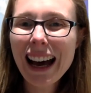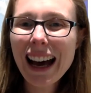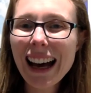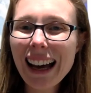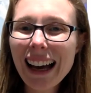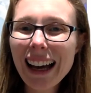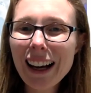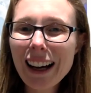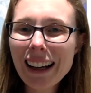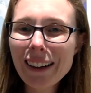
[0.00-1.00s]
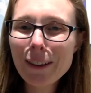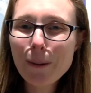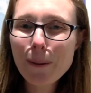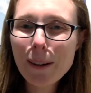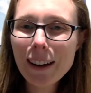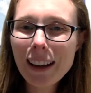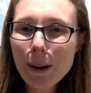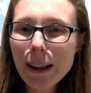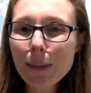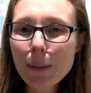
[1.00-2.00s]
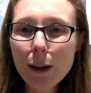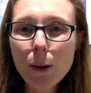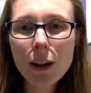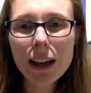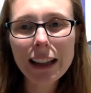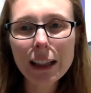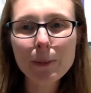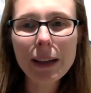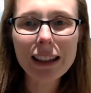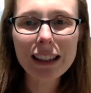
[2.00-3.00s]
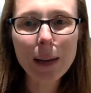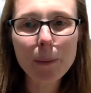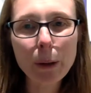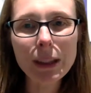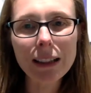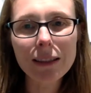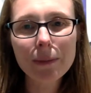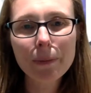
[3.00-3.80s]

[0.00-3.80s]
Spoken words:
Another question: will all the lectures be in the same building?